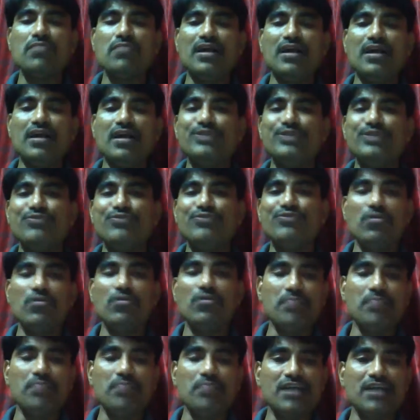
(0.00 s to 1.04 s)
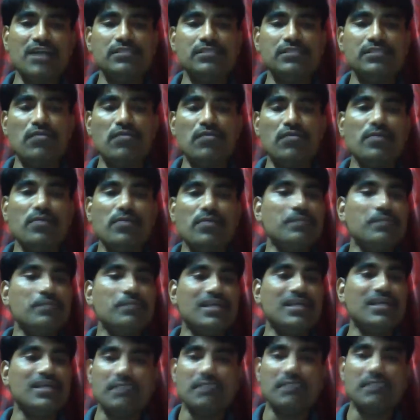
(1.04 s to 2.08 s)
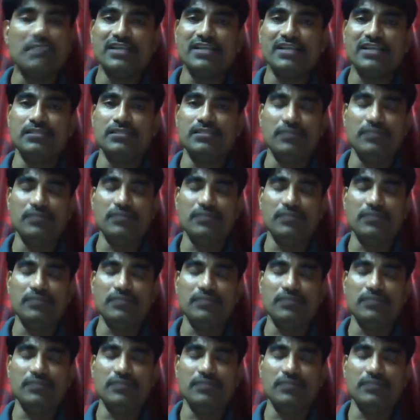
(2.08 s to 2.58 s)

ing form, past form and past participle